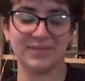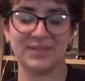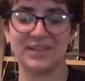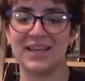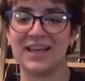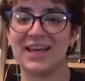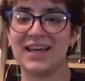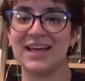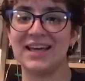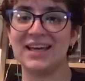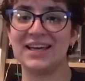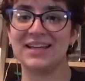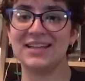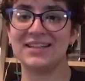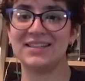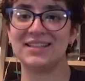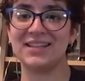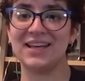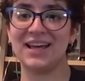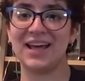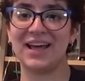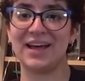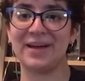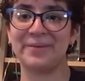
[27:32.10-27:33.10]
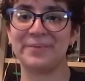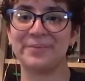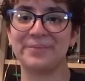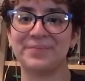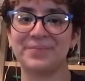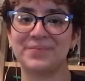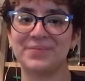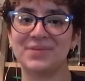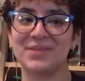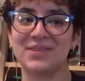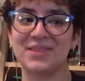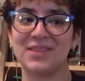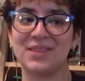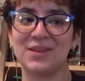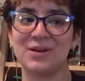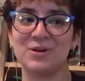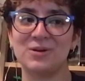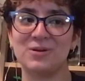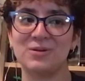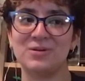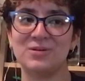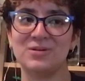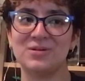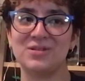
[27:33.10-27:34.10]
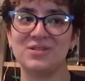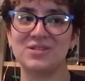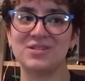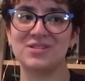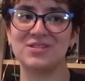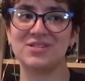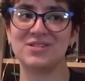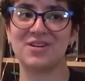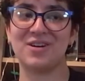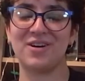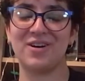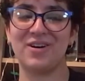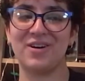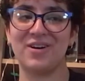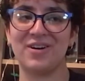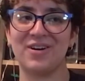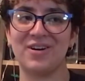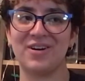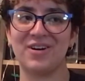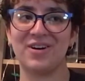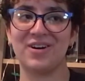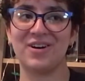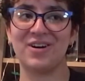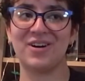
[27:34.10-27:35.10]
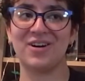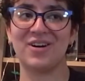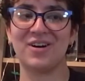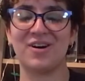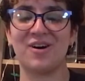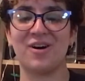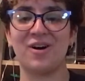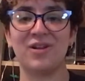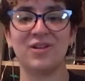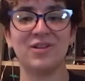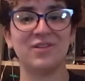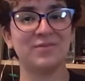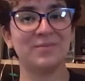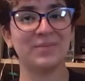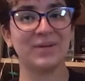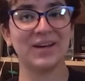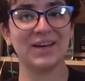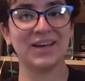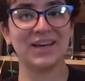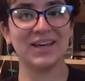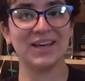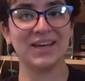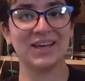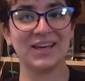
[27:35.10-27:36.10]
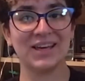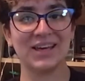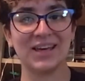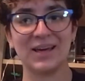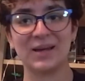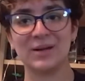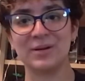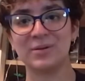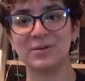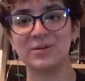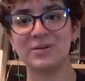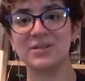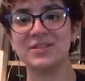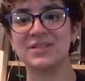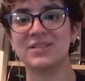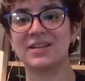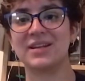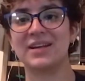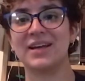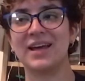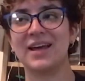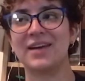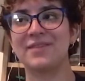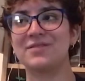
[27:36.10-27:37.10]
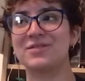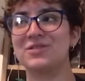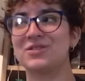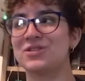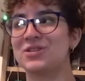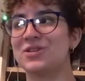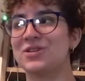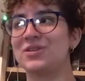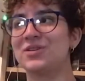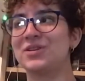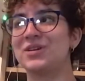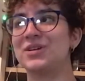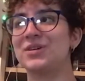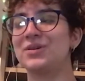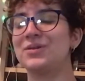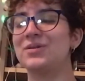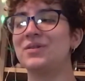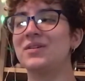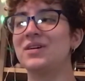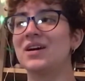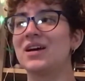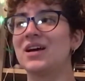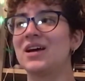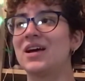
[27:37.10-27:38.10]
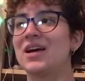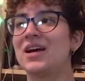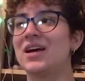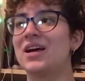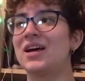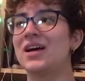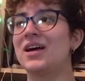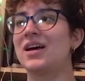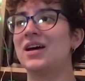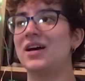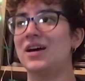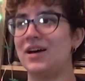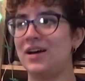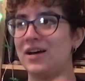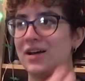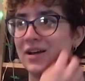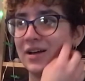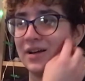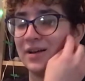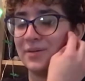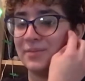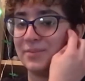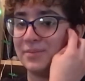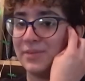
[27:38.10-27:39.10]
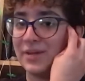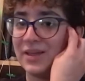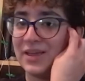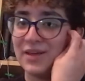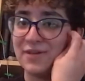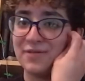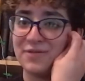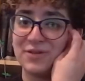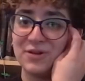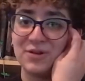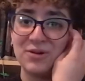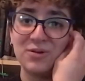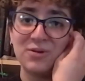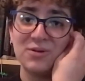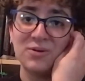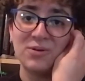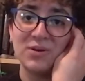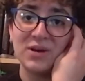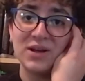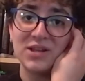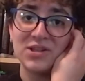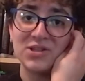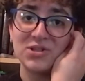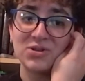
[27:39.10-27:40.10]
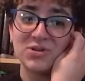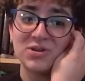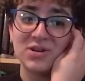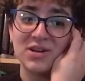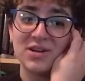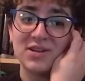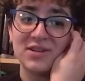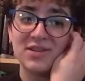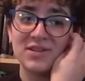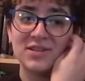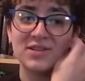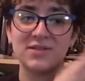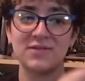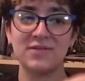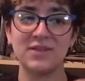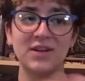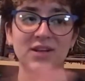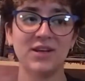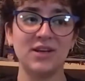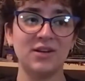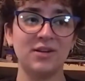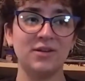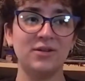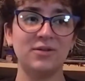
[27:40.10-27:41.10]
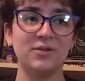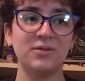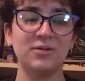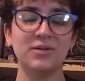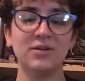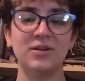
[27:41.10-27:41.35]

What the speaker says: And yeah, those are all of my candles that I have to show you. If you enjoyed this video,